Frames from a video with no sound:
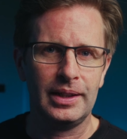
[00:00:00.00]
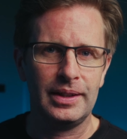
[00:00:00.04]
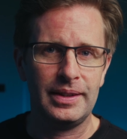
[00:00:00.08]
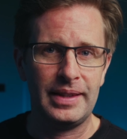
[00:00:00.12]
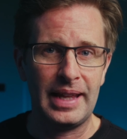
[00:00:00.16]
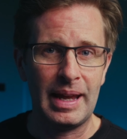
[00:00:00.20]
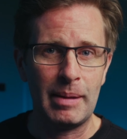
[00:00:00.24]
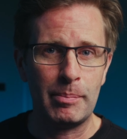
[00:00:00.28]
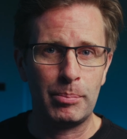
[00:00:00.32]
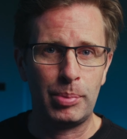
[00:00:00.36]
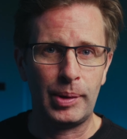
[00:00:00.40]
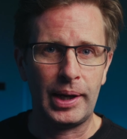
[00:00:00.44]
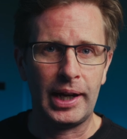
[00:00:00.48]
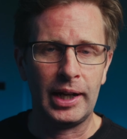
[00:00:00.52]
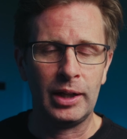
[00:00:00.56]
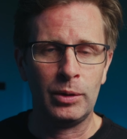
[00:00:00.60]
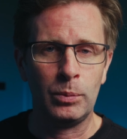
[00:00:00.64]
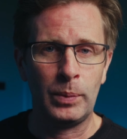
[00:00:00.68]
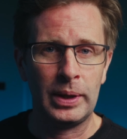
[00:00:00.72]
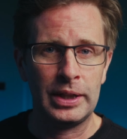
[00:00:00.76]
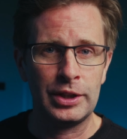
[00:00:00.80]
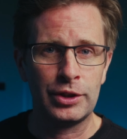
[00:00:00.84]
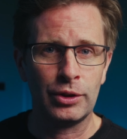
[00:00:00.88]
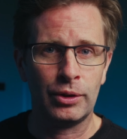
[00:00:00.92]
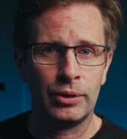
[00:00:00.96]
That
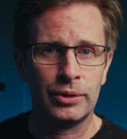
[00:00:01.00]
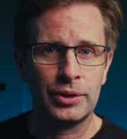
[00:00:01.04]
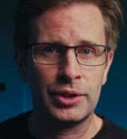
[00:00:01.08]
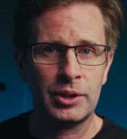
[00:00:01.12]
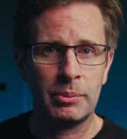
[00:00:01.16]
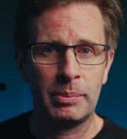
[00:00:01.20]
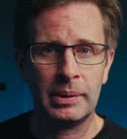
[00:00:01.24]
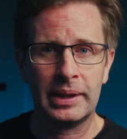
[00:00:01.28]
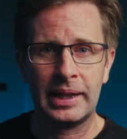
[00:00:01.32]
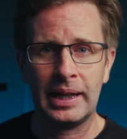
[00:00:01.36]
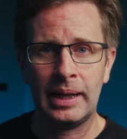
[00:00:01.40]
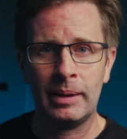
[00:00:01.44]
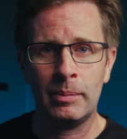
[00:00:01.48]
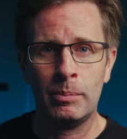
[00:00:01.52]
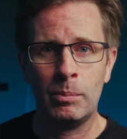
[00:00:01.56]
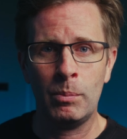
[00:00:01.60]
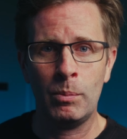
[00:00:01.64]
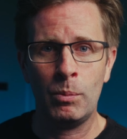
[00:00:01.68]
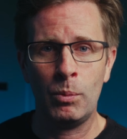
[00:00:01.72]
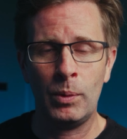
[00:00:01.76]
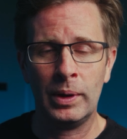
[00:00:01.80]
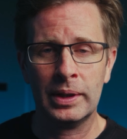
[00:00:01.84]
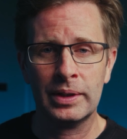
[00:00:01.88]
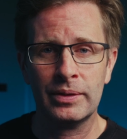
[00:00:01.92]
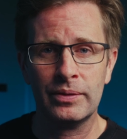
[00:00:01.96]
brand went on to
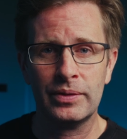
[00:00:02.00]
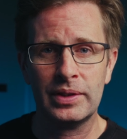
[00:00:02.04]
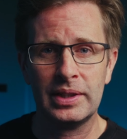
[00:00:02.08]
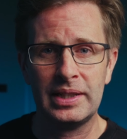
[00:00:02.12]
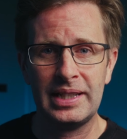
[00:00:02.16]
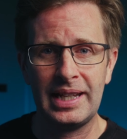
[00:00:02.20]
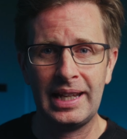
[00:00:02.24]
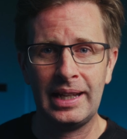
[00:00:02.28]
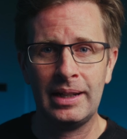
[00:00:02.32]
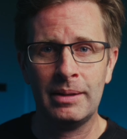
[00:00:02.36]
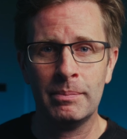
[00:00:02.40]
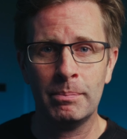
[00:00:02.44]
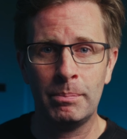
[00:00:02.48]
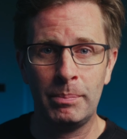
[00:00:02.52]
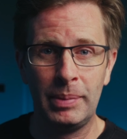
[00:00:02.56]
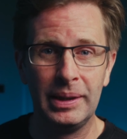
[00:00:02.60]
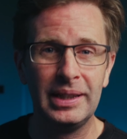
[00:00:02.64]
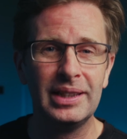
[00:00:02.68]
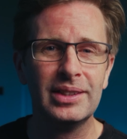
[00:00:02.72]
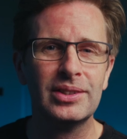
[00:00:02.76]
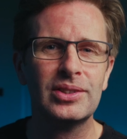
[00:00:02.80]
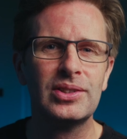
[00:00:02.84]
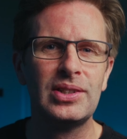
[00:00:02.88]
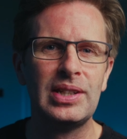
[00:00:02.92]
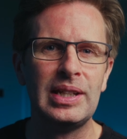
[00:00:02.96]
become one of the 10
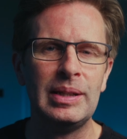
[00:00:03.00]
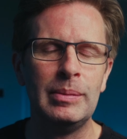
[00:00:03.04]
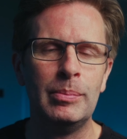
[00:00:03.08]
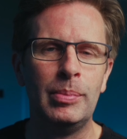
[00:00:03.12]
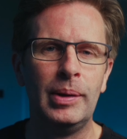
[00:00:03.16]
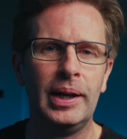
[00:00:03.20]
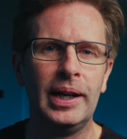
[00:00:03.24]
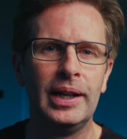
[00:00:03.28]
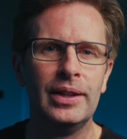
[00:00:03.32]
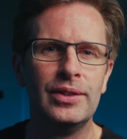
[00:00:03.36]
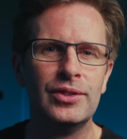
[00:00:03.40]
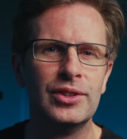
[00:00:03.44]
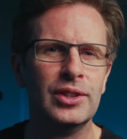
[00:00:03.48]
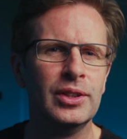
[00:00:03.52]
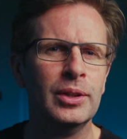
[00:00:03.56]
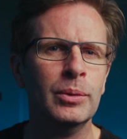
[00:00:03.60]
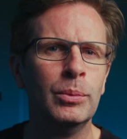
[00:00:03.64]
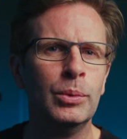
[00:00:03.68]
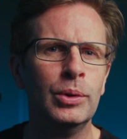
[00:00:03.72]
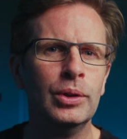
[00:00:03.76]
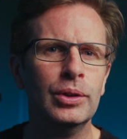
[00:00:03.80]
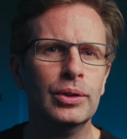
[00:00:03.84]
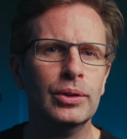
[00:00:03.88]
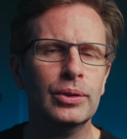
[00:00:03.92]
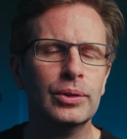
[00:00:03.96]
biggest tea brands in the
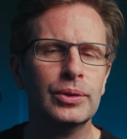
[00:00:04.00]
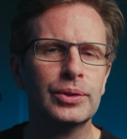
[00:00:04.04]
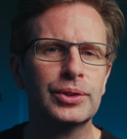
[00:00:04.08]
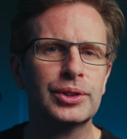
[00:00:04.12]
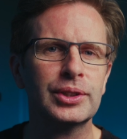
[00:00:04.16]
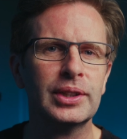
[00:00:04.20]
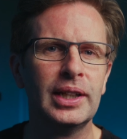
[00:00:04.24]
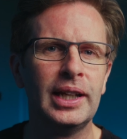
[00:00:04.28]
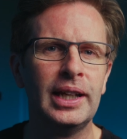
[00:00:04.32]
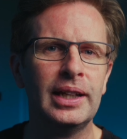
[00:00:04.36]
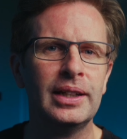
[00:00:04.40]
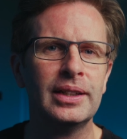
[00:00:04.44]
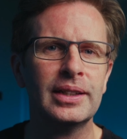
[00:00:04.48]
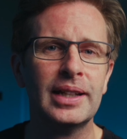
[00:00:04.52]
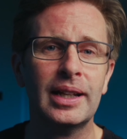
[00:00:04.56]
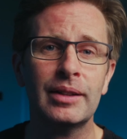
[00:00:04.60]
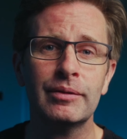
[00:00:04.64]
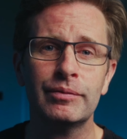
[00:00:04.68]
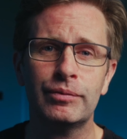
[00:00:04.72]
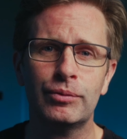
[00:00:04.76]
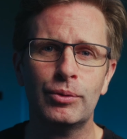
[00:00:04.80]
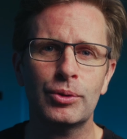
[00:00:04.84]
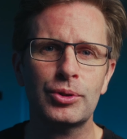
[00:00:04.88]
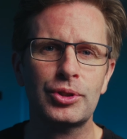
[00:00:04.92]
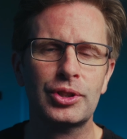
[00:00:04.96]
world, and
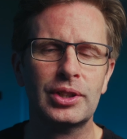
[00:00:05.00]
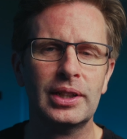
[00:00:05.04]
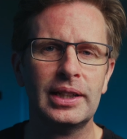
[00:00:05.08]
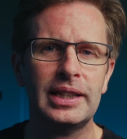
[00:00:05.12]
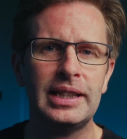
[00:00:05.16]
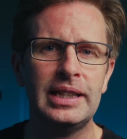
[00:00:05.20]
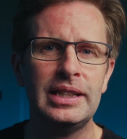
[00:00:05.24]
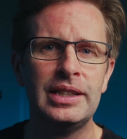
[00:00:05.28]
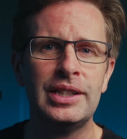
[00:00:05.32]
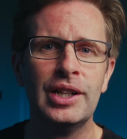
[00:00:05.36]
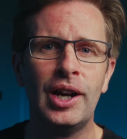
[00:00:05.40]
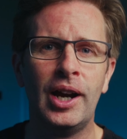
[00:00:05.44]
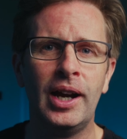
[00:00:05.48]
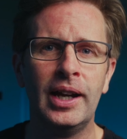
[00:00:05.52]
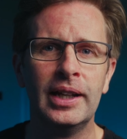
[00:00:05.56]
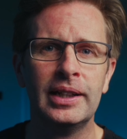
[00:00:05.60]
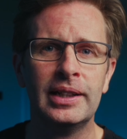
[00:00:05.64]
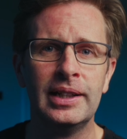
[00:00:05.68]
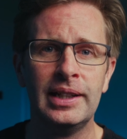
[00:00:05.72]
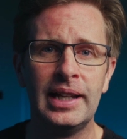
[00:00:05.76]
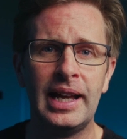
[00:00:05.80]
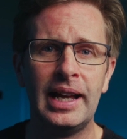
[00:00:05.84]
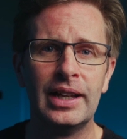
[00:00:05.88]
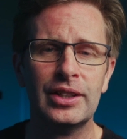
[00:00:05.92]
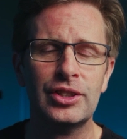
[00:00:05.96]
unfortunately, he
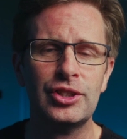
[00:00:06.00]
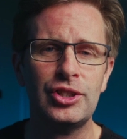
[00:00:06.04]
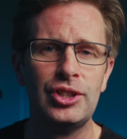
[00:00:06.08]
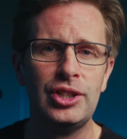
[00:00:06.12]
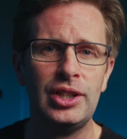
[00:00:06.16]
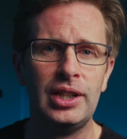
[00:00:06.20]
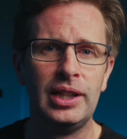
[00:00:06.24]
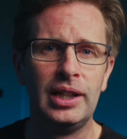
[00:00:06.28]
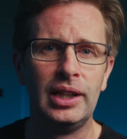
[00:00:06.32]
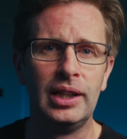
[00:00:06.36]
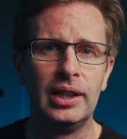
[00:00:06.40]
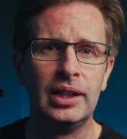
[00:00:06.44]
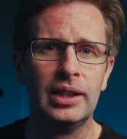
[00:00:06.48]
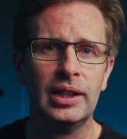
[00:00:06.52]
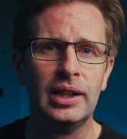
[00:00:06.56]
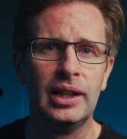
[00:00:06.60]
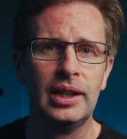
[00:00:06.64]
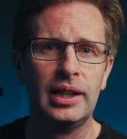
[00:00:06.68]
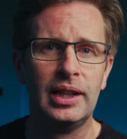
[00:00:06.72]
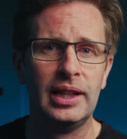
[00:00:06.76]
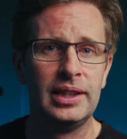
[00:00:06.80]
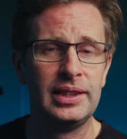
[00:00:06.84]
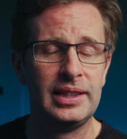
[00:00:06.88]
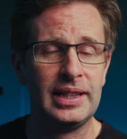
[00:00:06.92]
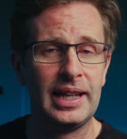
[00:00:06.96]
died last year
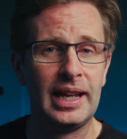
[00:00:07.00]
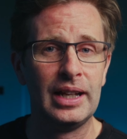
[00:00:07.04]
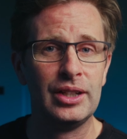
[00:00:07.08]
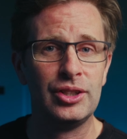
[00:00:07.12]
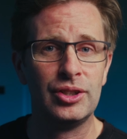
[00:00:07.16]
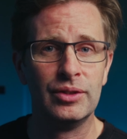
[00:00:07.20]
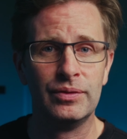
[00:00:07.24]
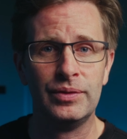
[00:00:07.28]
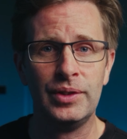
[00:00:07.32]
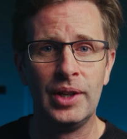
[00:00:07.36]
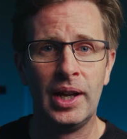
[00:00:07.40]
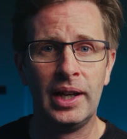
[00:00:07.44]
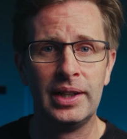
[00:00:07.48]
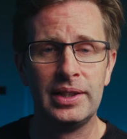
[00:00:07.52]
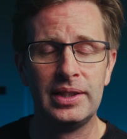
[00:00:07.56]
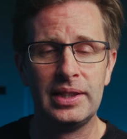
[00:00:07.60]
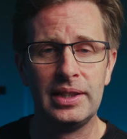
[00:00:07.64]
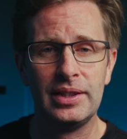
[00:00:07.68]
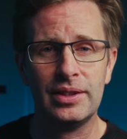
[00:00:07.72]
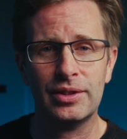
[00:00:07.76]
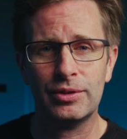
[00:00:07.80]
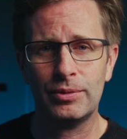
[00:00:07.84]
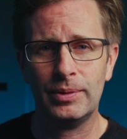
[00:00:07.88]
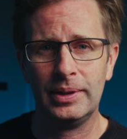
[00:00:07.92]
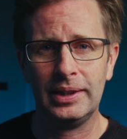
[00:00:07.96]
at the age of
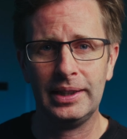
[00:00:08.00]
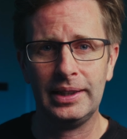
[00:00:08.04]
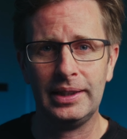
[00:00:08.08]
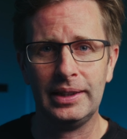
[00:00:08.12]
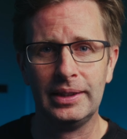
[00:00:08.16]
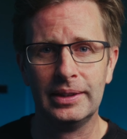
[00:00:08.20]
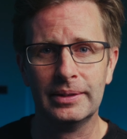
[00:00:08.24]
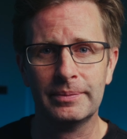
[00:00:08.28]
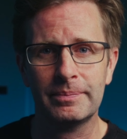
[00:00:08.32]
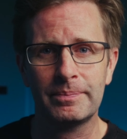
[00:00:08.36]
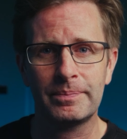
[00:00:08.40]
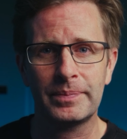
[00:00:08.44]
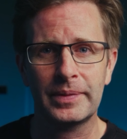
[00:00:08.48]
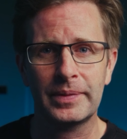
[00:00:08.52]
93.